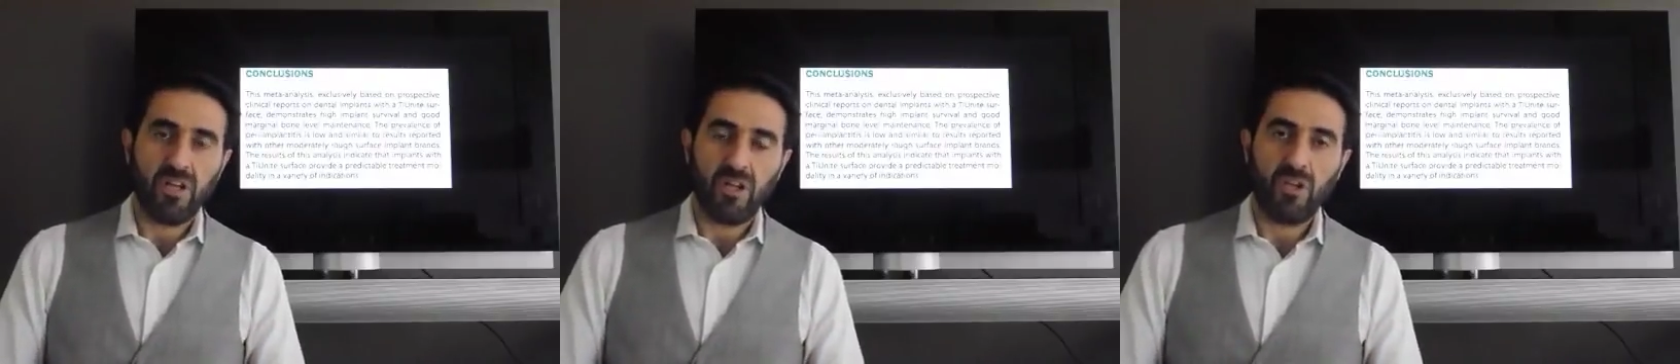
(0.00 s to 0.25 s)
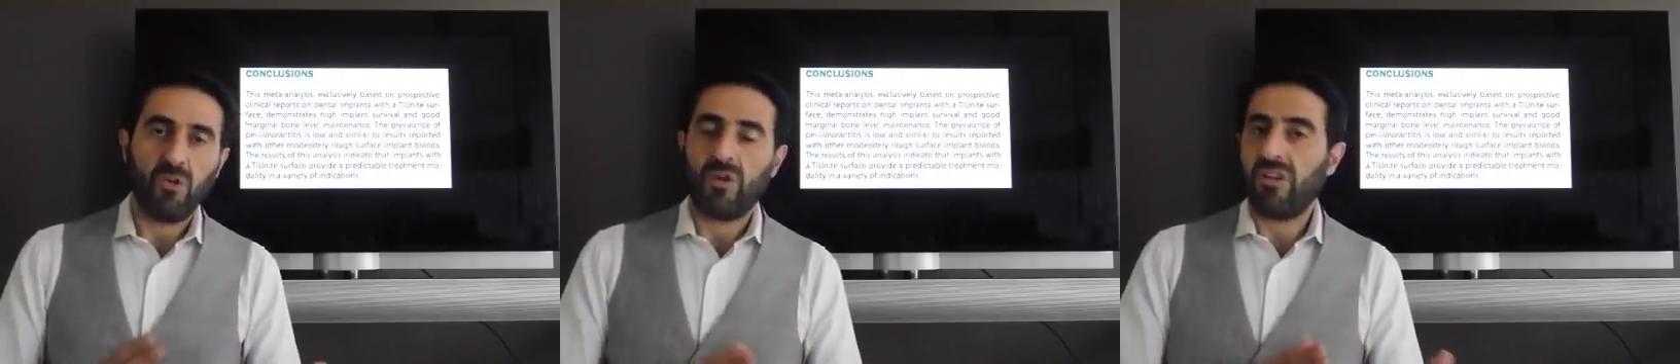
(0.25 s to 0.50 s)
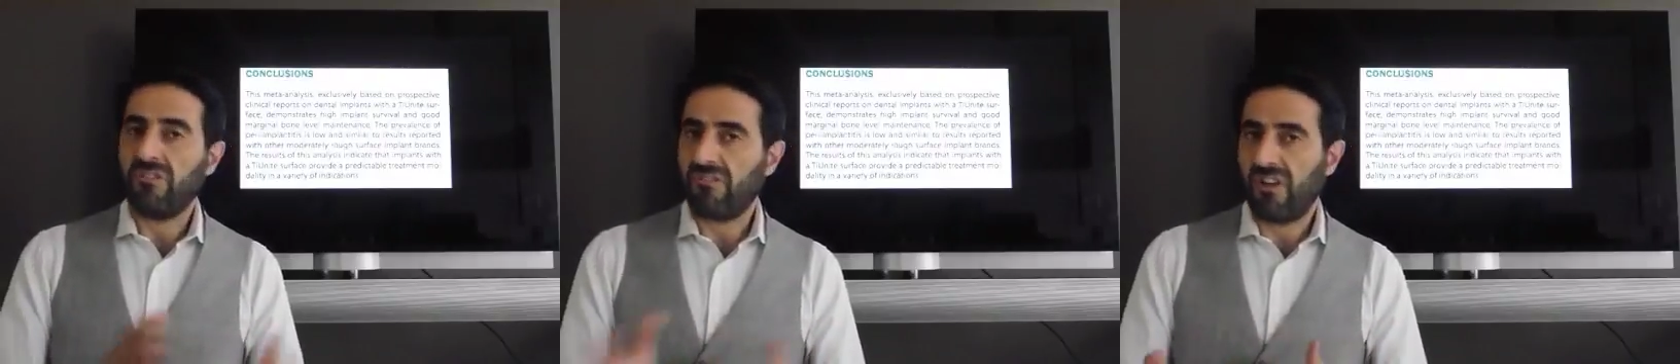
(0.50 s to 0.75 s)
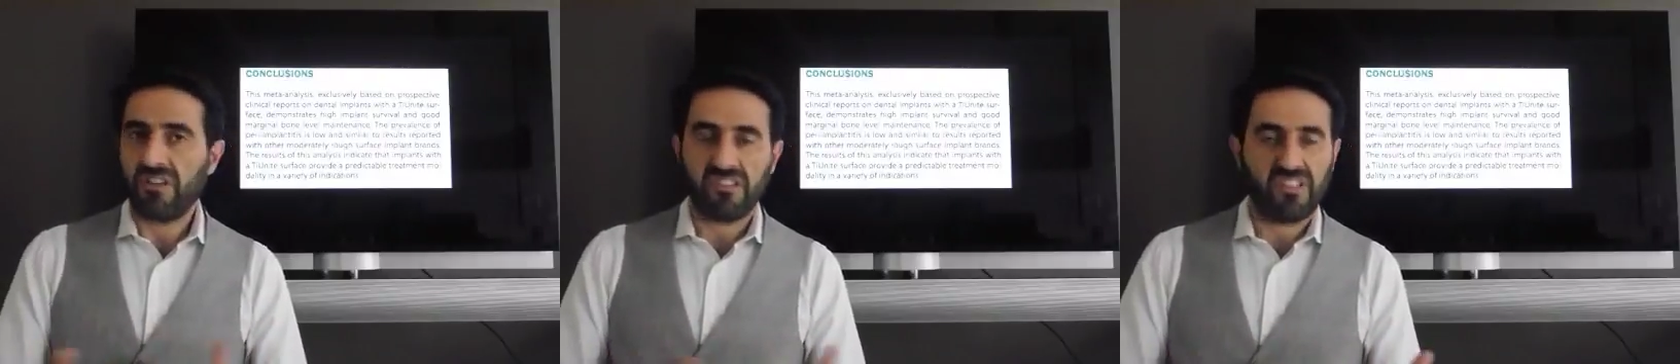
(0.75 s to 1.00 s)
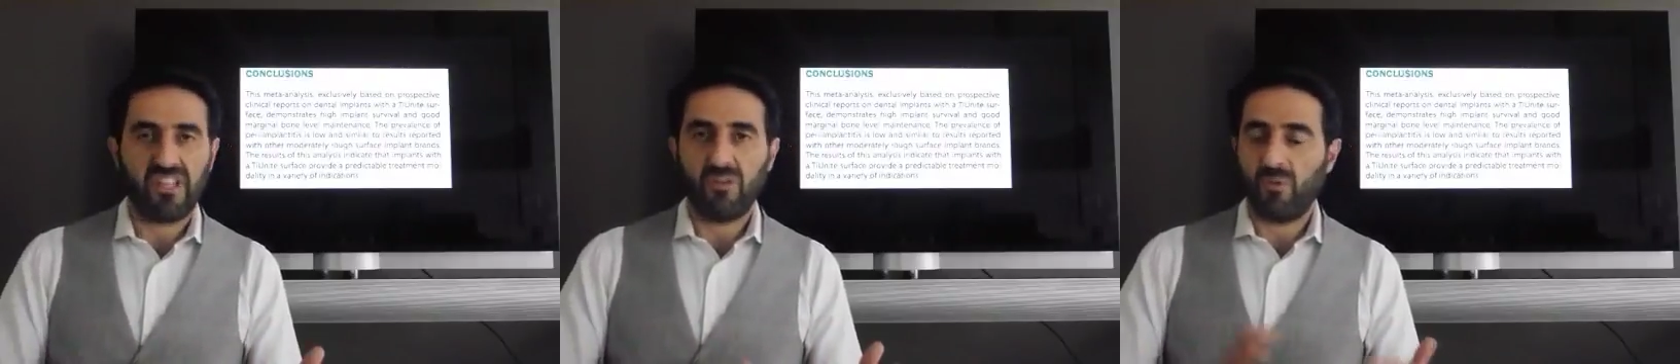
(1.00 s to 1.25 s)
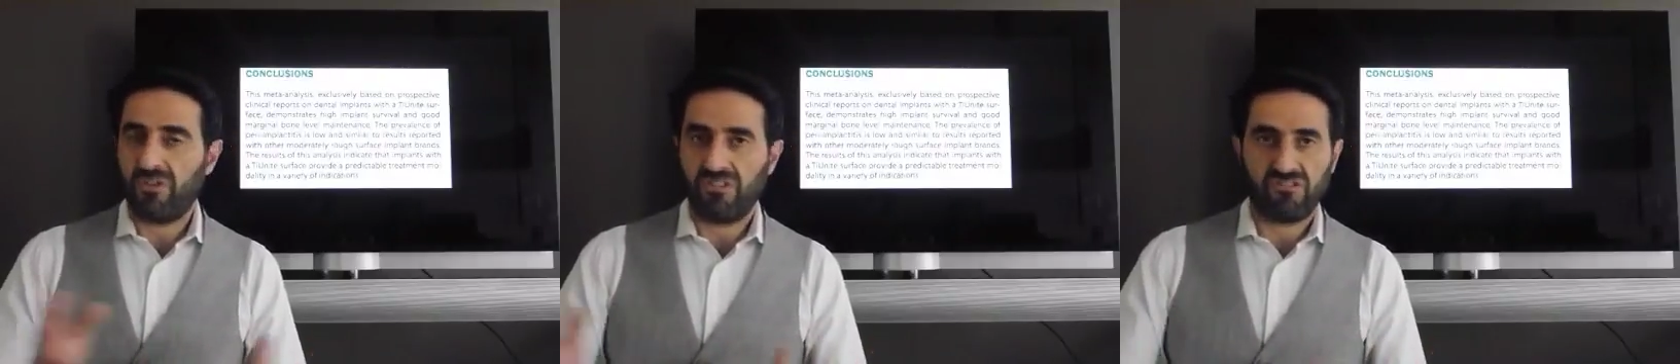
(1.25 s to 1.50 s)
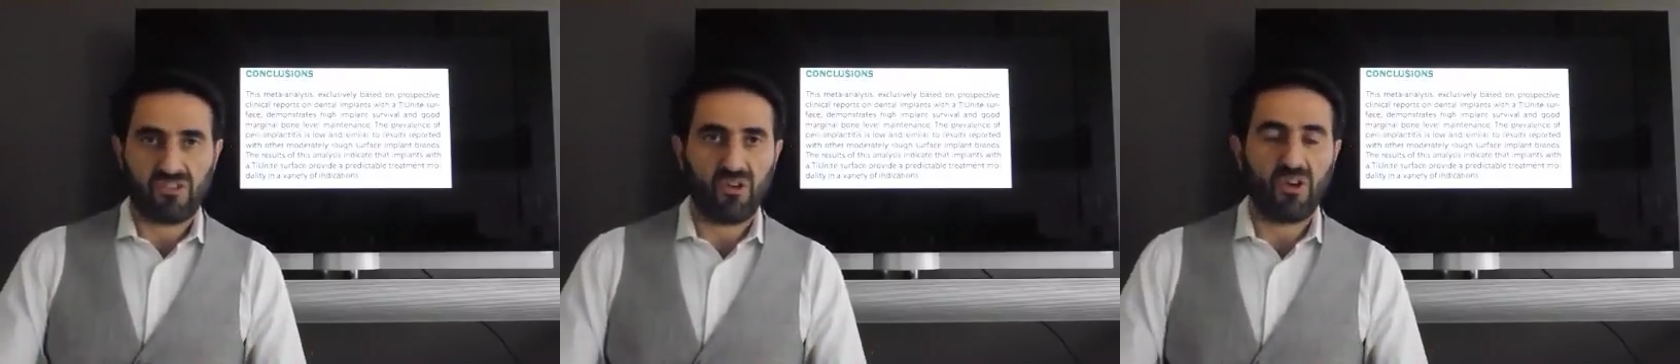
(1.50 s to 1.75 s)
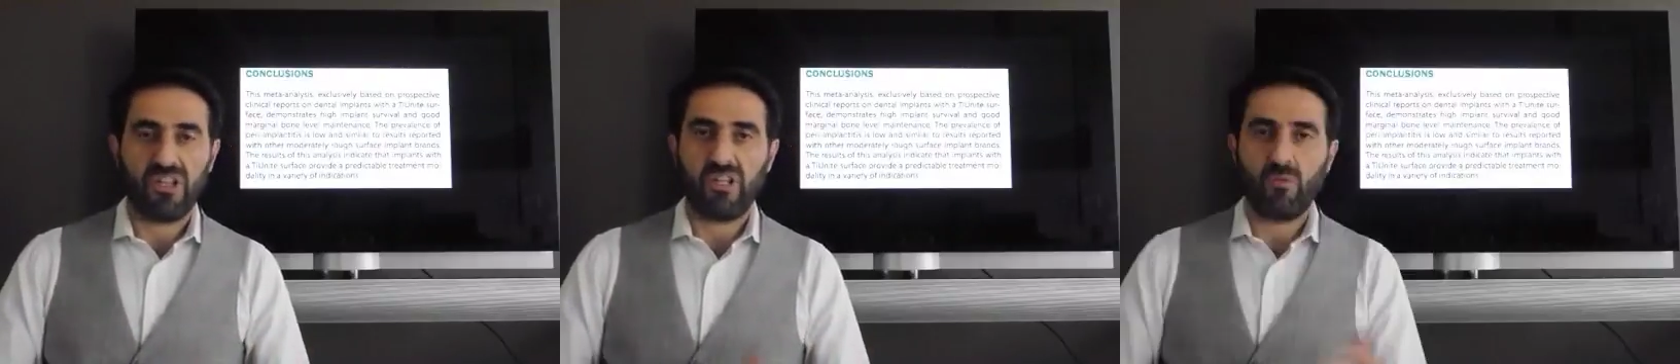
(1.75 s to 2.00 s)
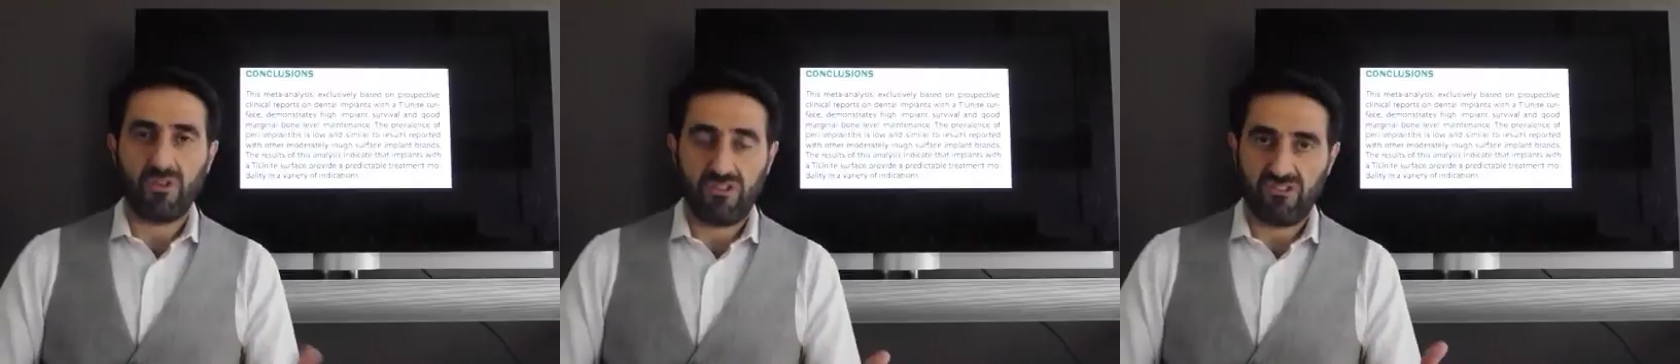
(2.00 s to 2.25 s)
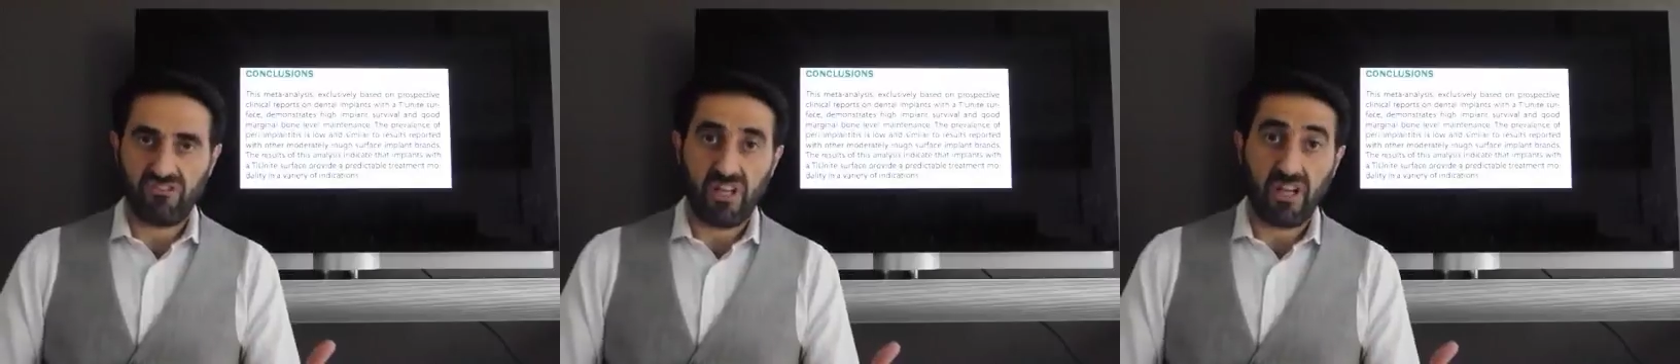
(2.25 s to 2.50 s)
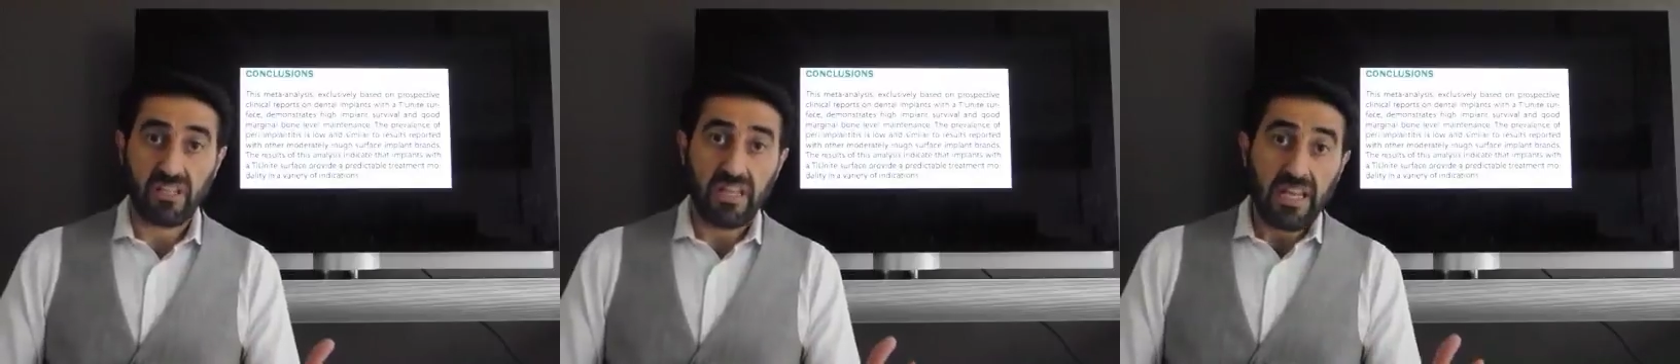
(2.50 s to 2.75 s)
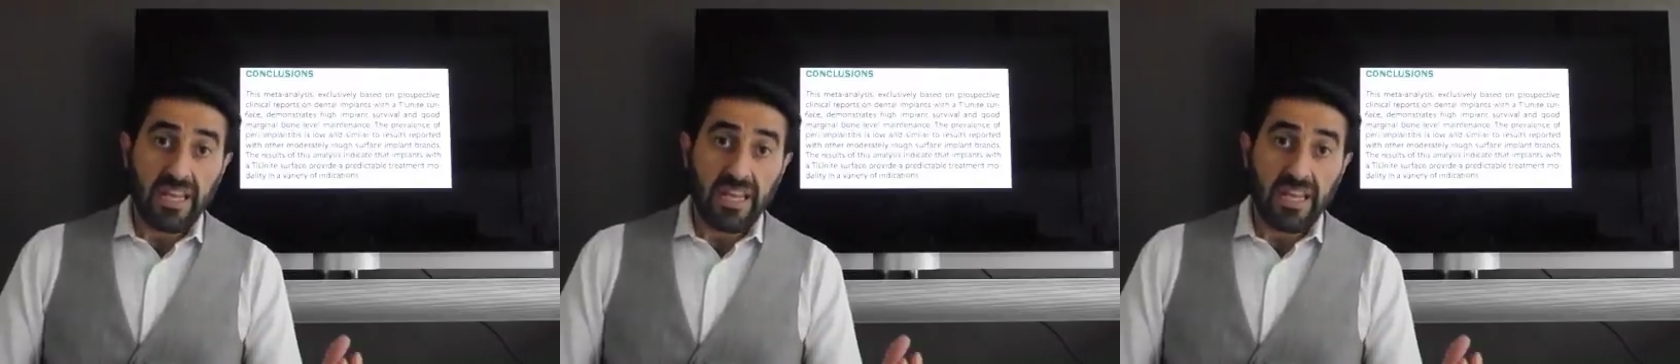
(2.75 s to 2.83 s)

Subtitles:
you can start seeing which is good and which is not.